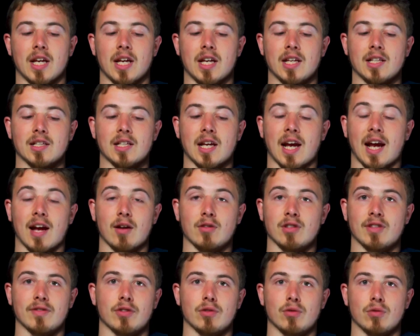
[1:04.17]
is how
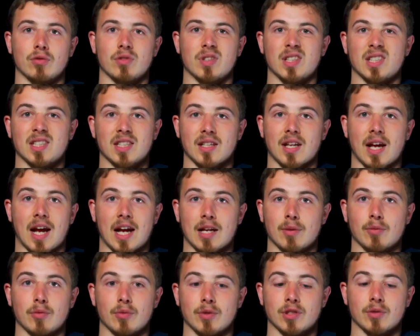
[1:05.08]
difficult this
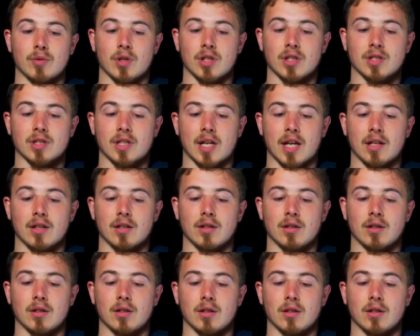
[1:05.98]
animal is to understand.